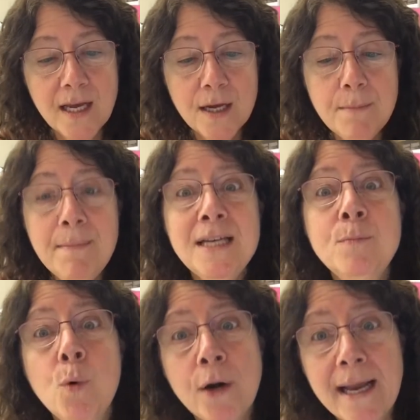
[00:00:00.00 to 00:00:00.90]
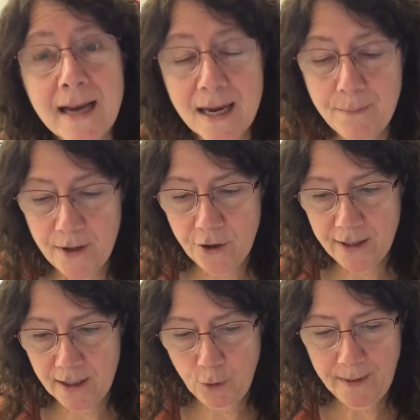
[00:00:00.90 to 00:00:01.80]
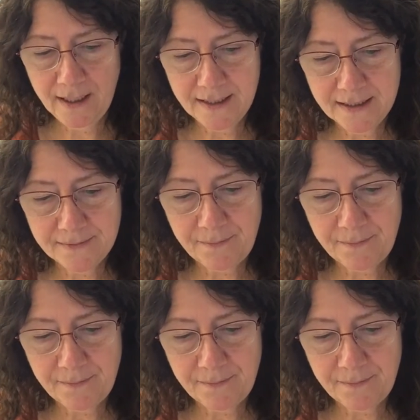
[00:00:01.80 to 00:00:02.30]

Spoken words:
Mid-morning at Butternut Hollow Pond.